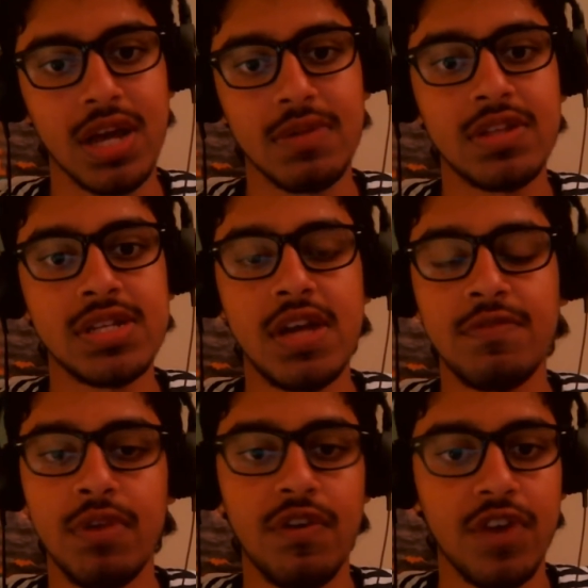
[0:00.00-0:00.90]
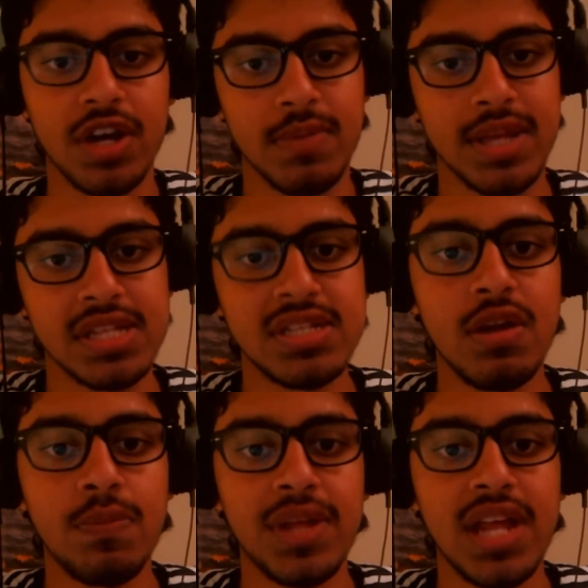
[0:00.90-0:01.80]
They sent after motherfucker, man. They
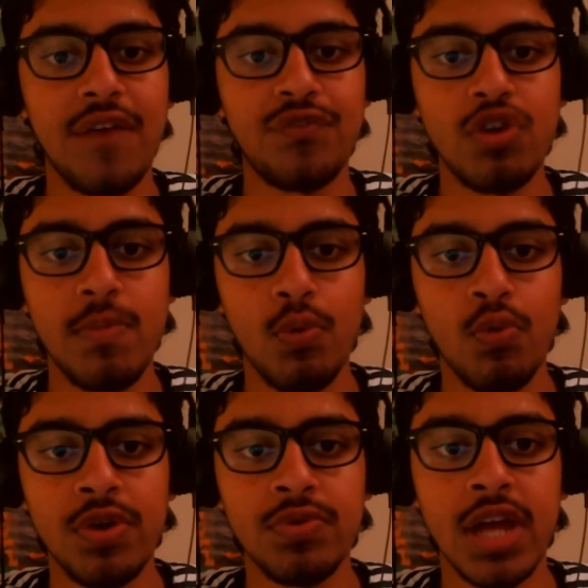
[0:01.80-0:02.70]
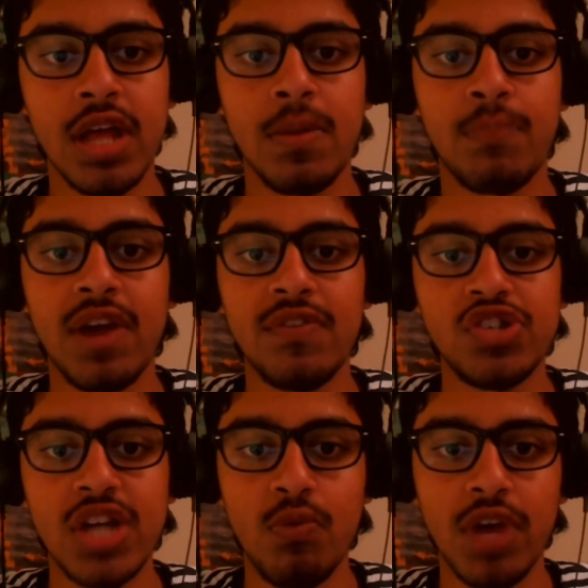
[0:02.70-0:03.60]
sent a plane after him, and where the private
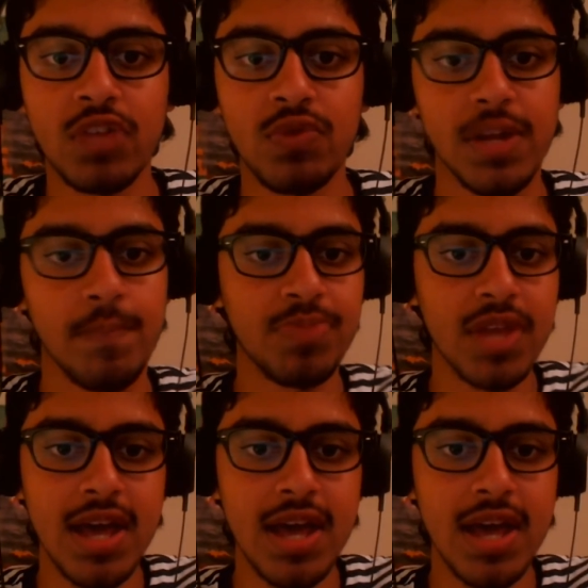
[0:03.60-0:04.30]
jet, well, guess what he did?